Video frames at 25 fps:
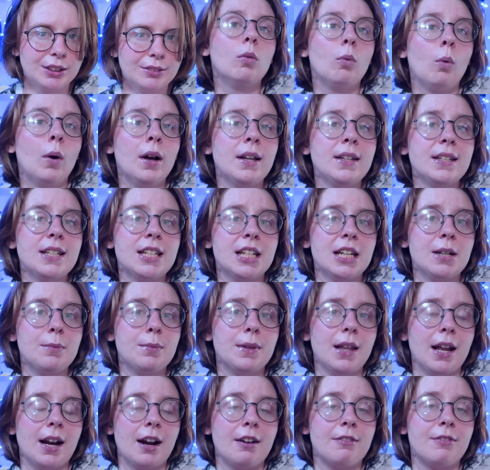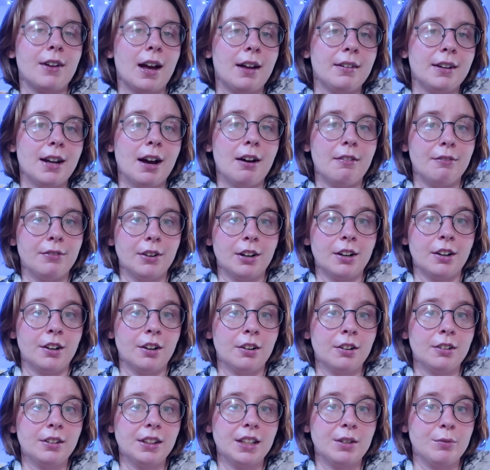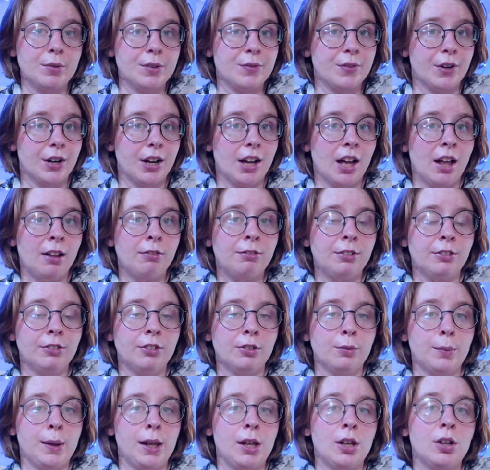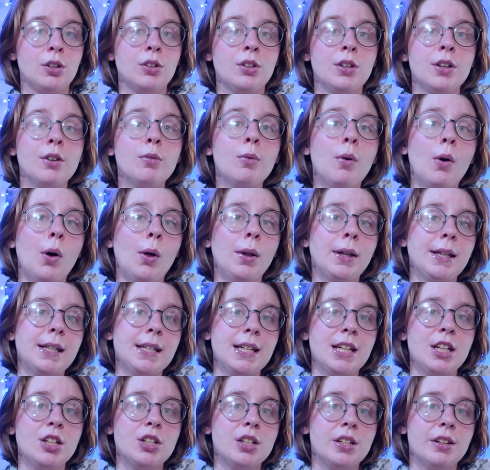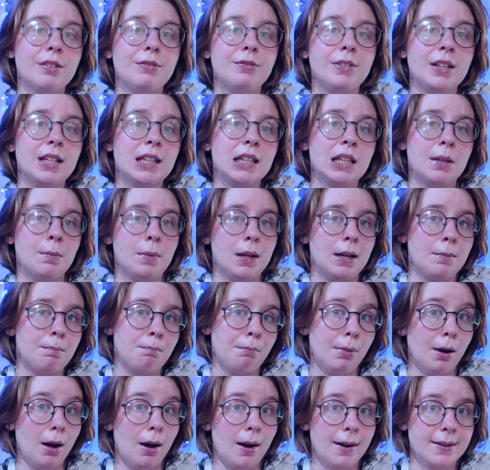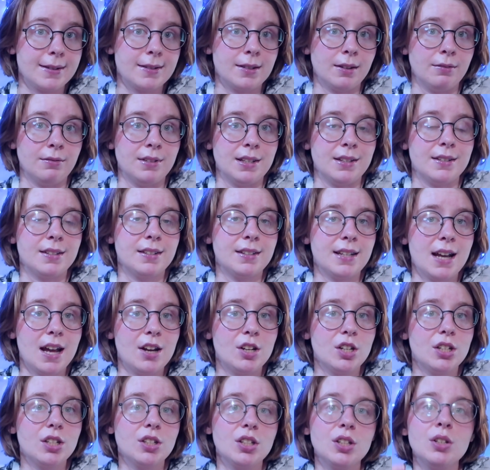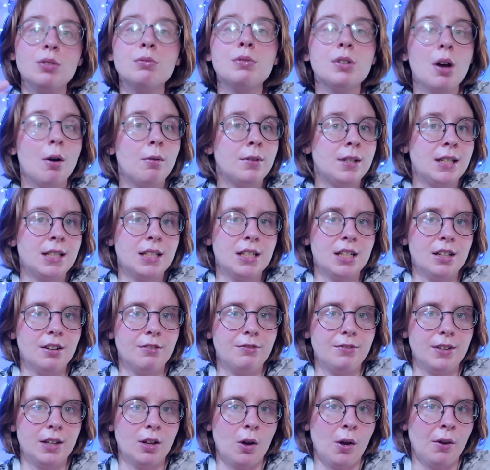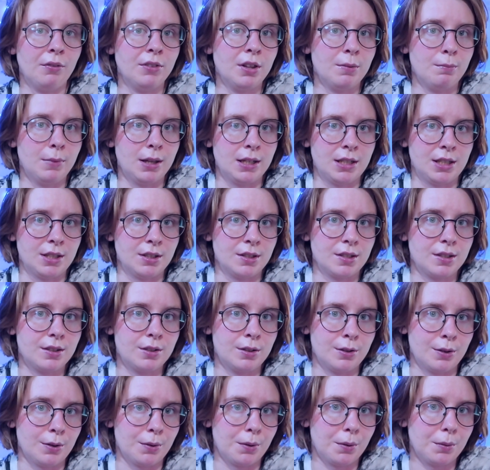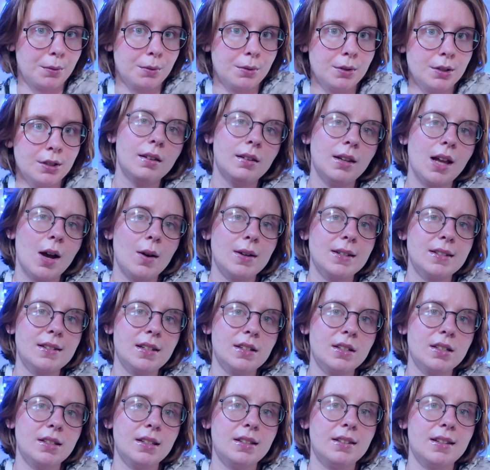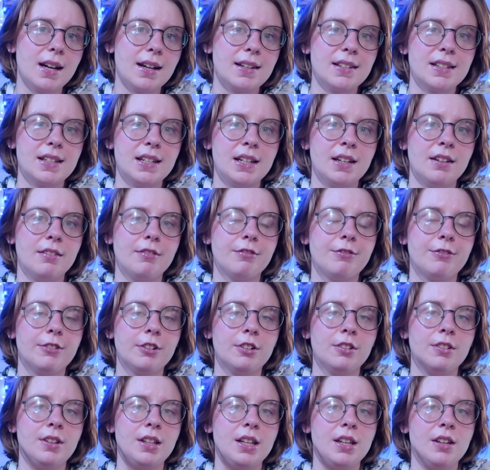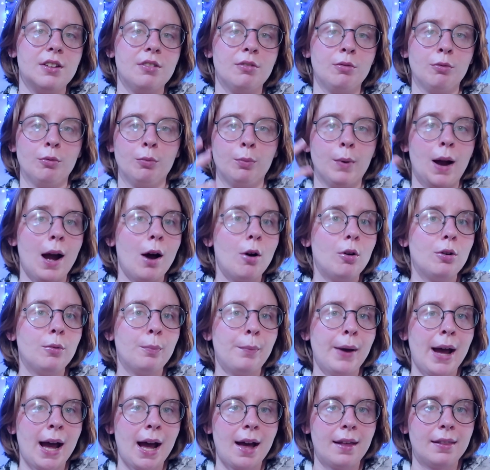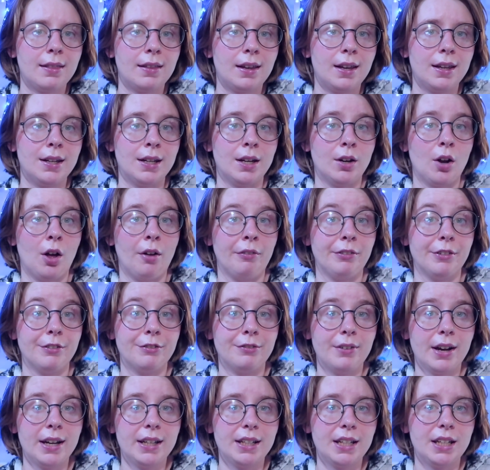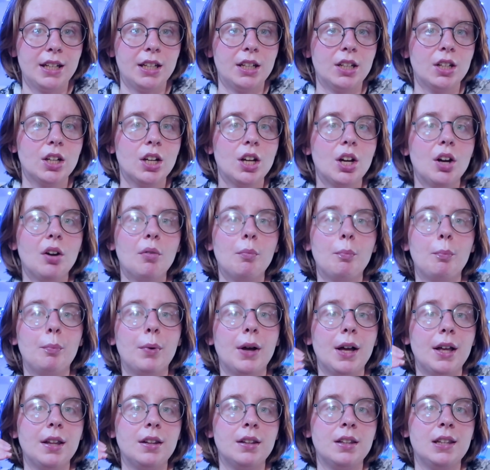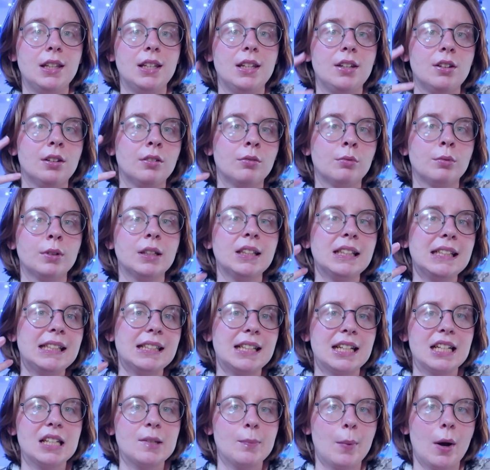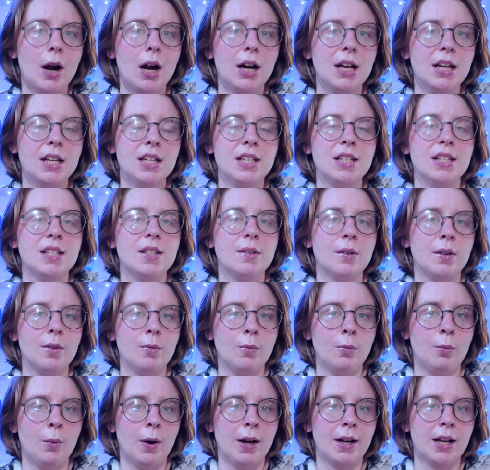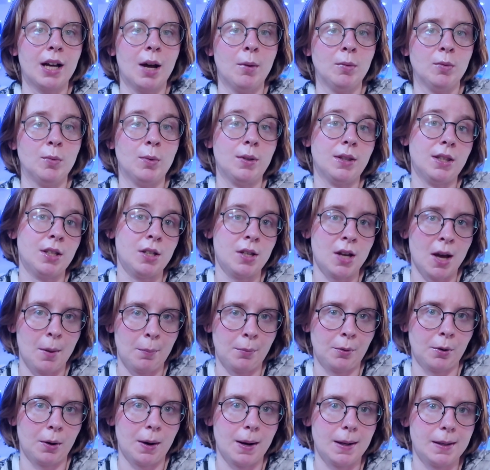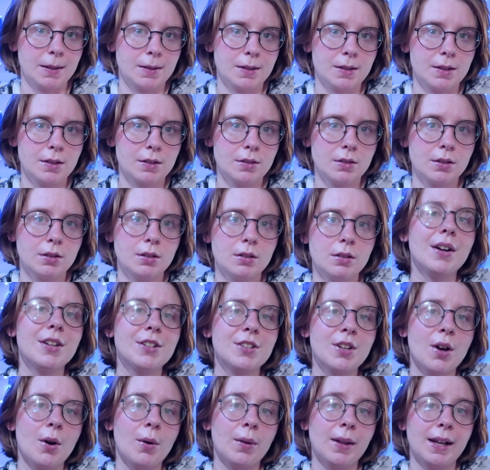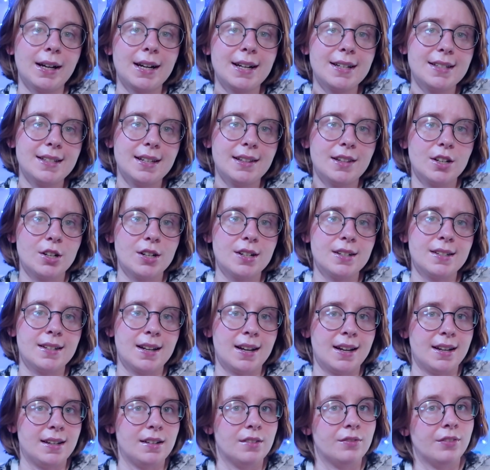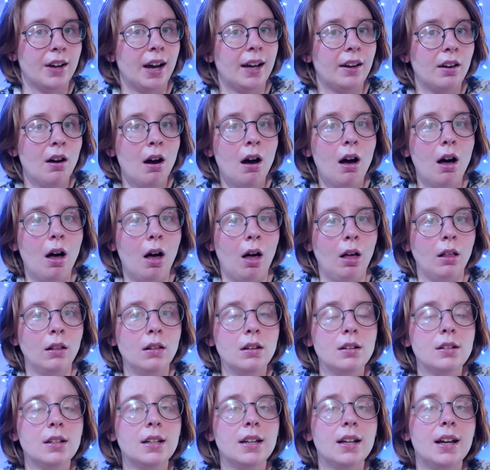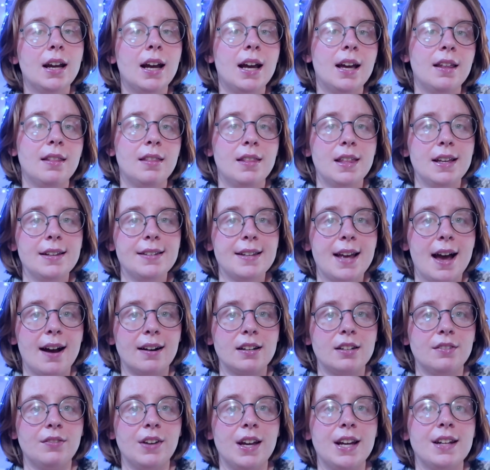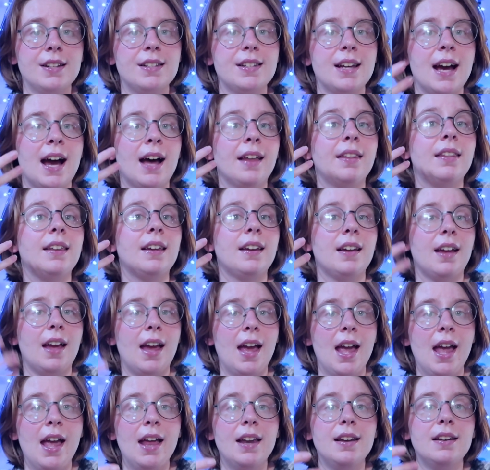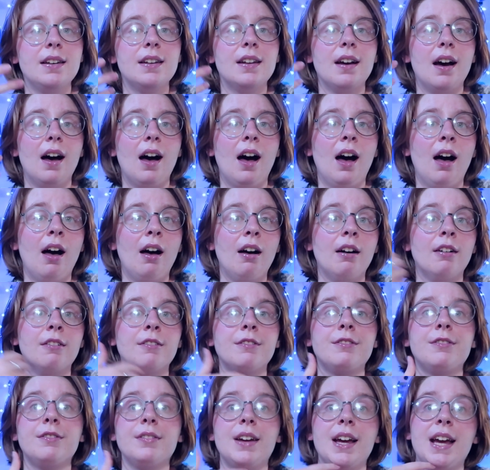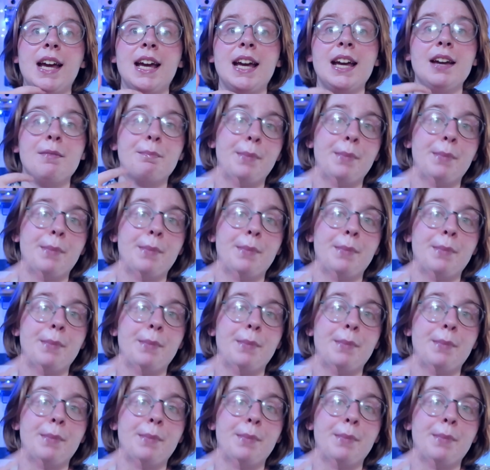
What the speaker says: One tip that I found out very early and was very helpful for me: you only need to defeat the big boss of these stages, you don't need to defeat all of the minions too. Now, essentially that's it for the route pathing and all the fighting, but the really nice part is what comes with the upgrades. So like I said, there is a Divine Hall, and this activates at the end of a